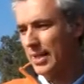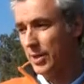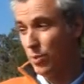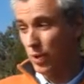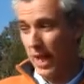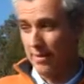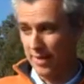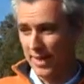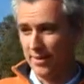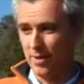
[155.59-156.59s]
you would have
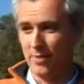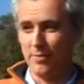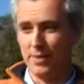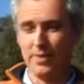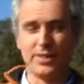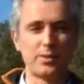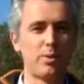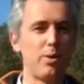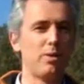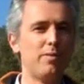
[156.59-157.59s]
here a very
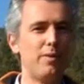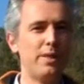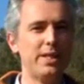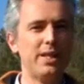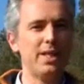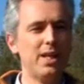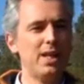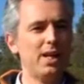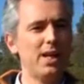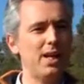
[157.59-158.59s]
strong, a very
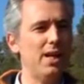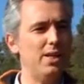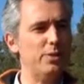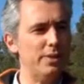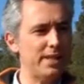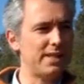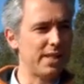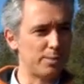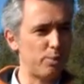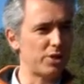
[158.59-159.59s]
unique
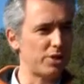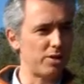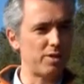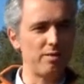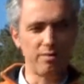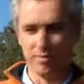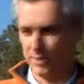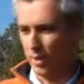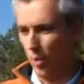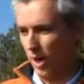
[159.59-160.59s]
expression of
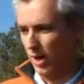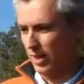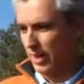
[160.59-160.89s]
terroir.